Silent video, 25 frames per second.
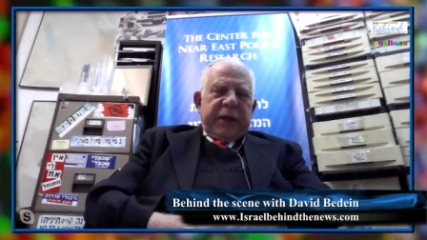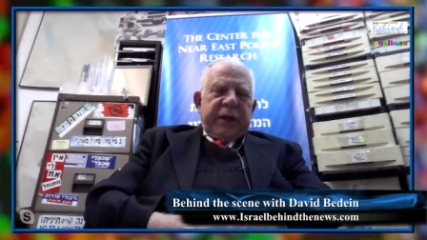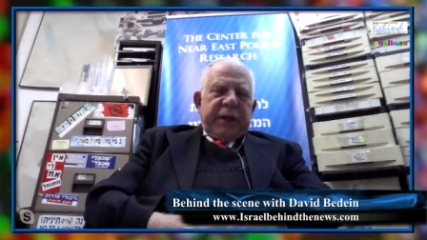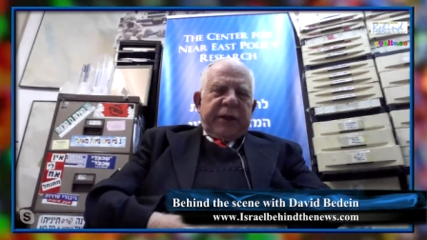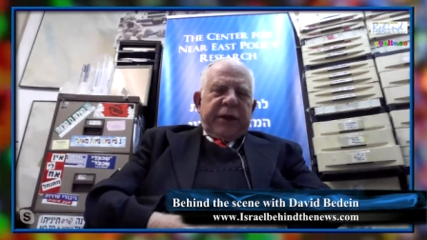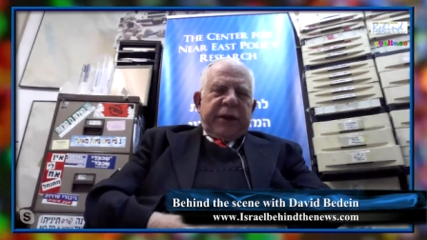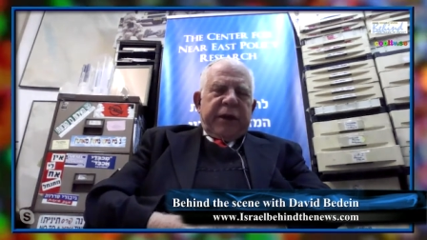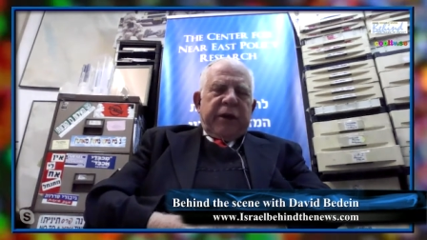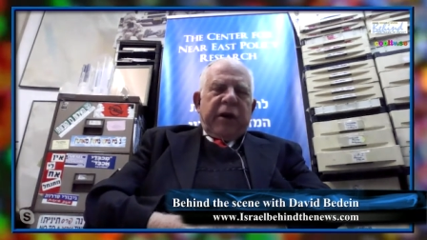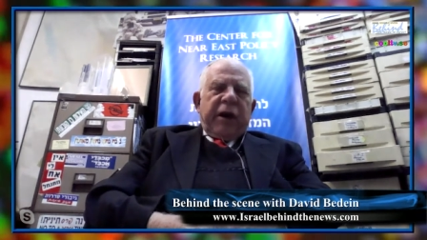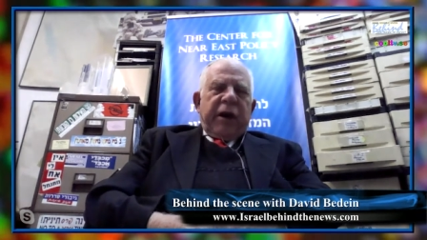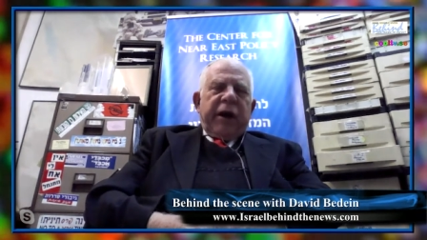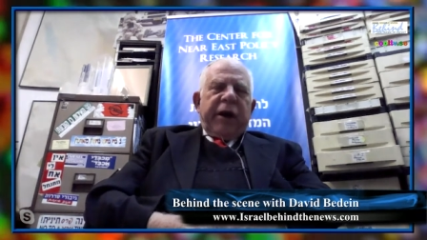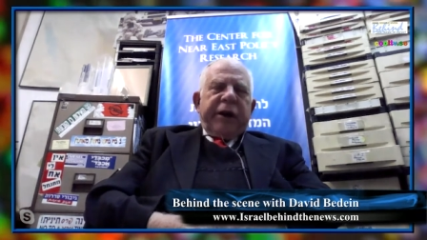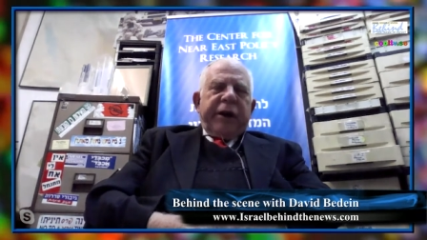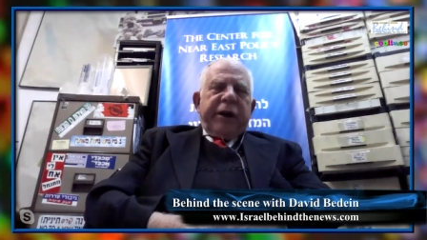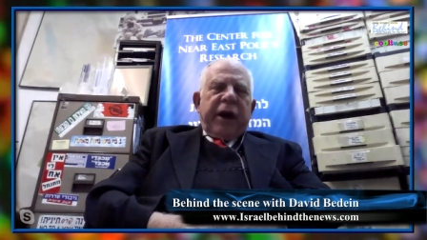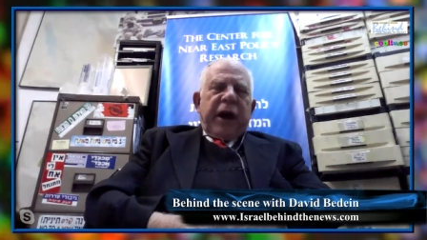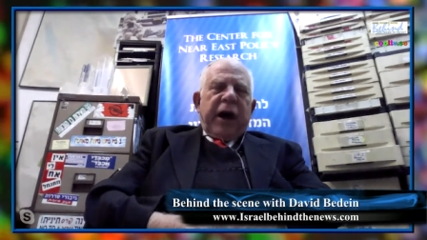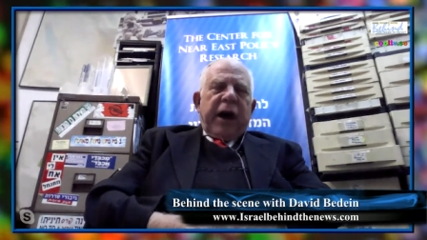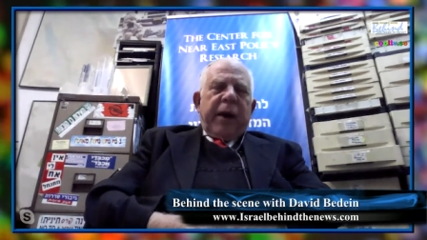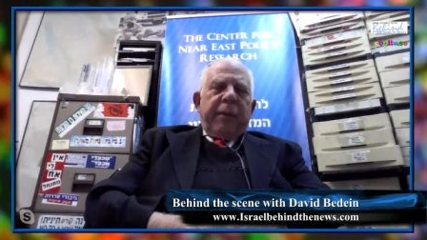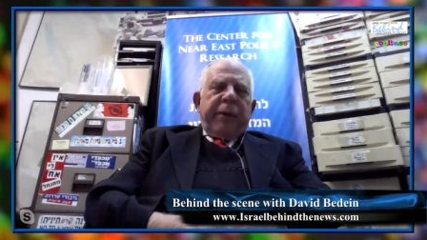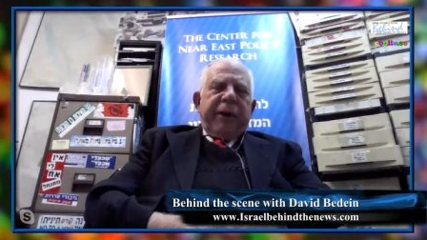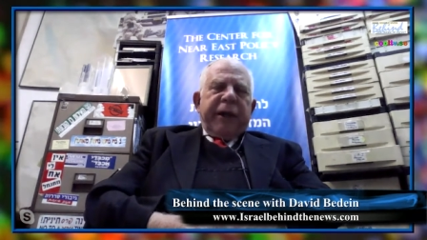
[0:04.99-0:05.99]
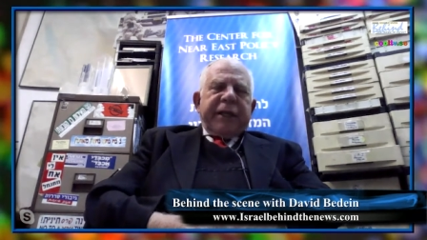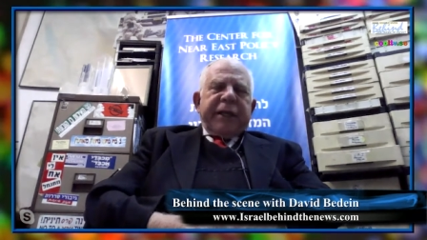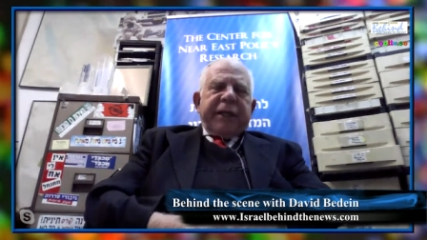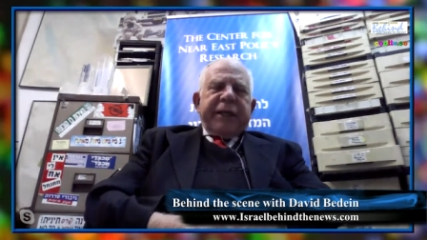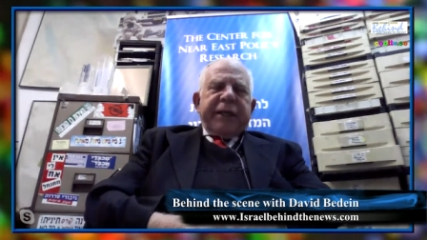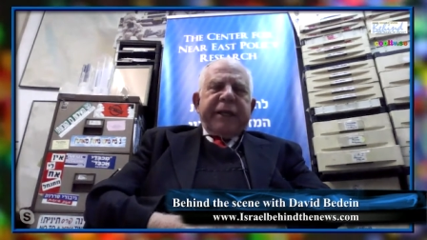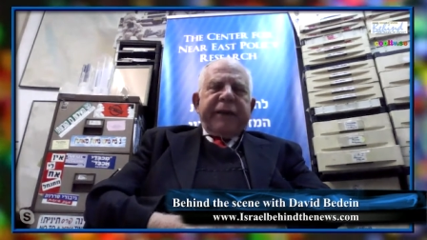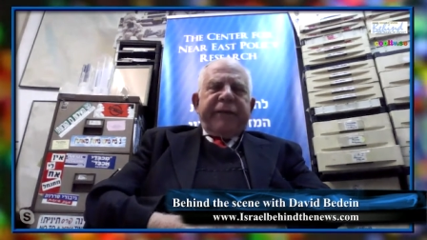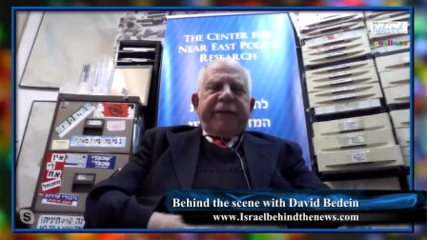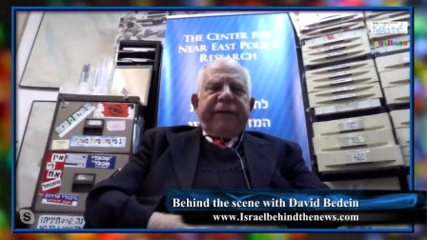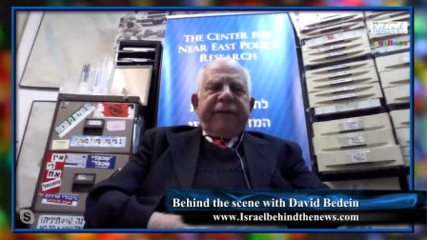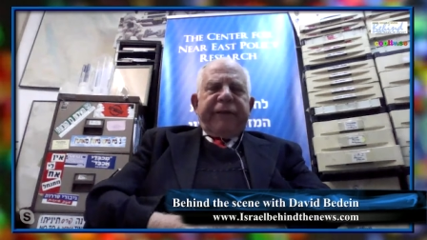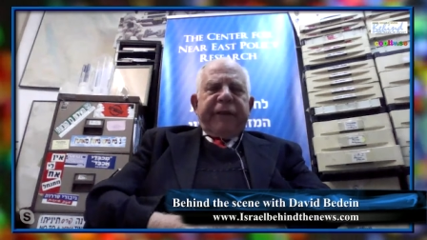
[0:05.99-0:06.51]
there are ominous
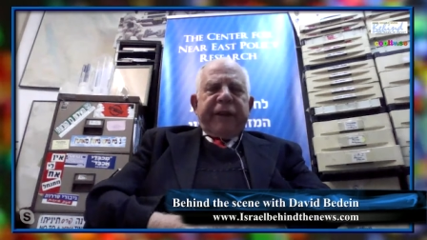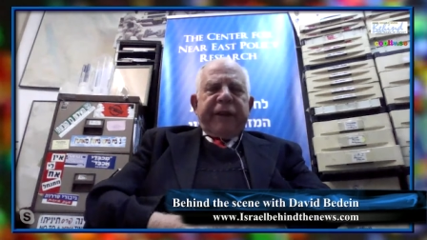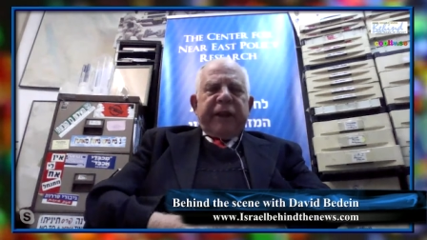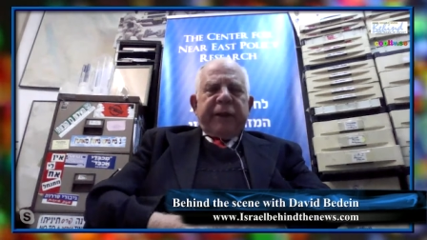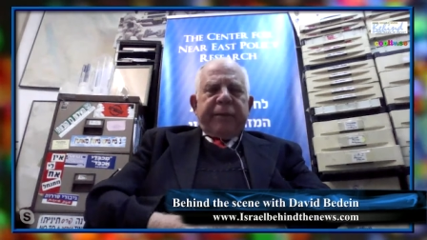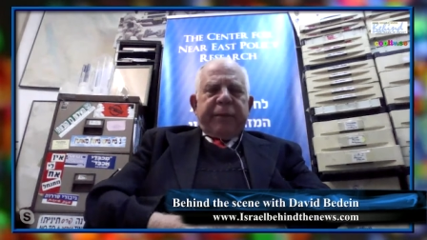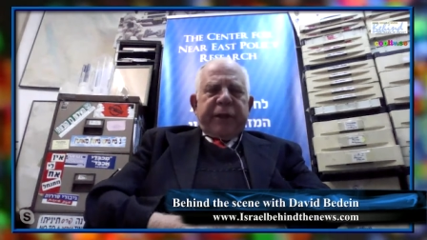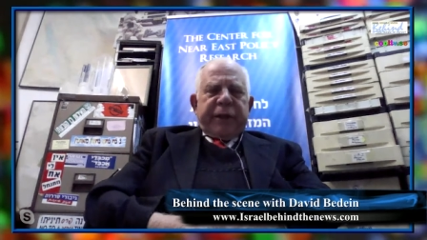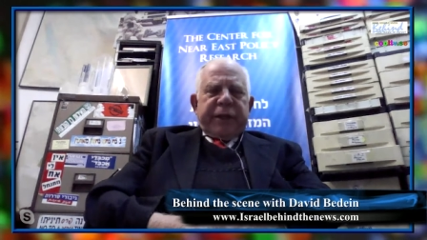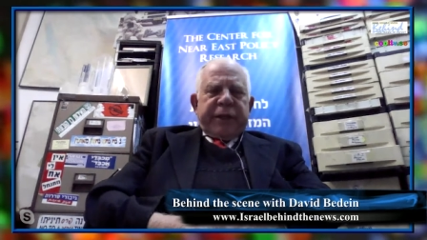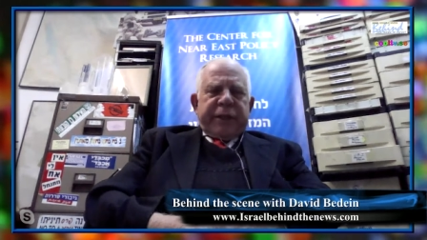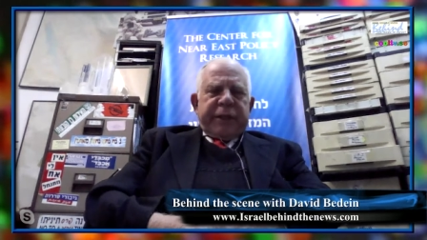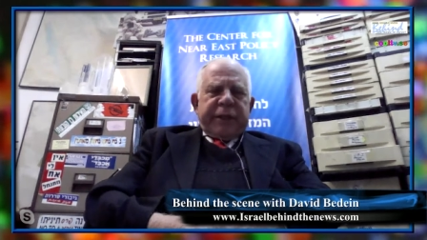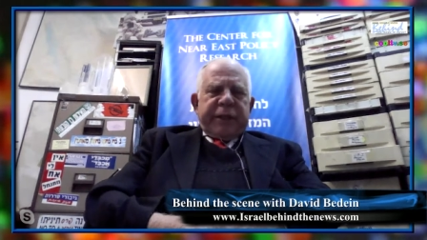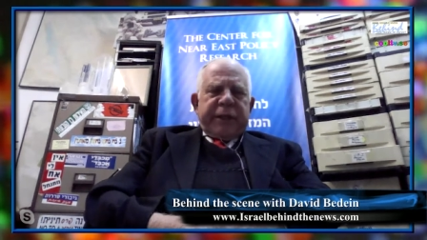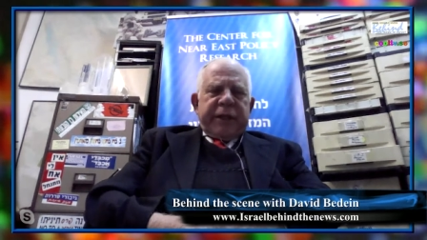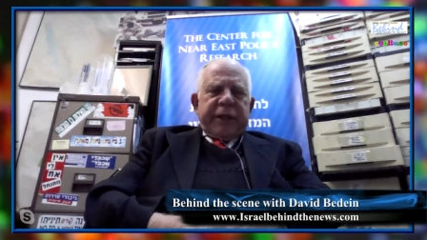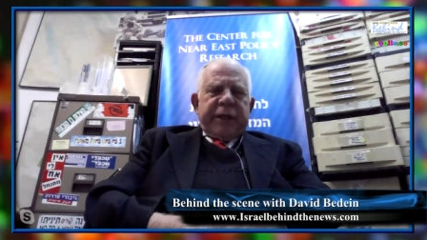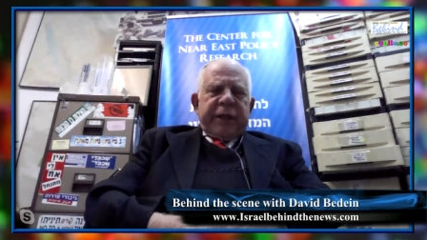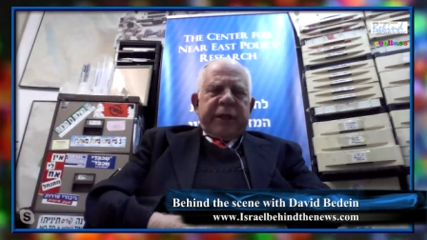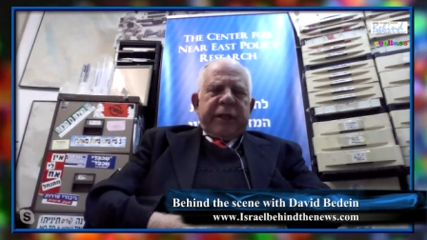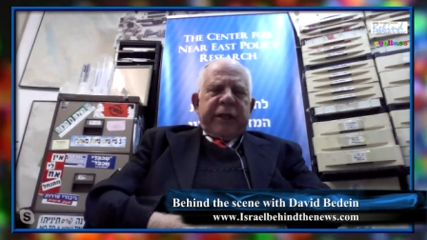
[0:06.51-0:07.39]
developments